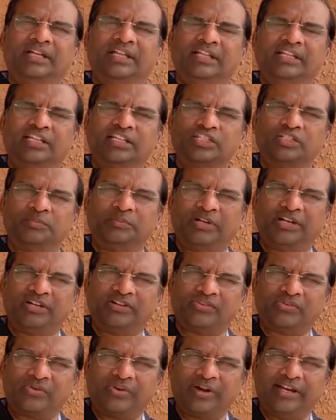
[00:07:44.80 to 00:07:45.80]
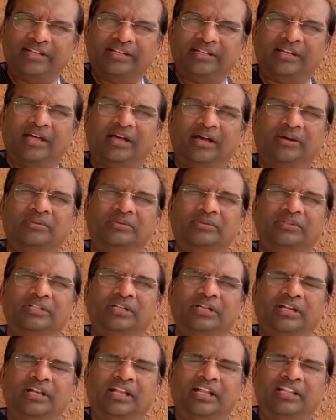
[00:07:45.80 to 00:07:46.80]
in their spirit right now.
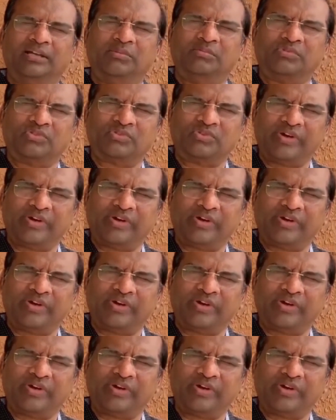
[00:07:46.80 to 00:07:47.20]
Let them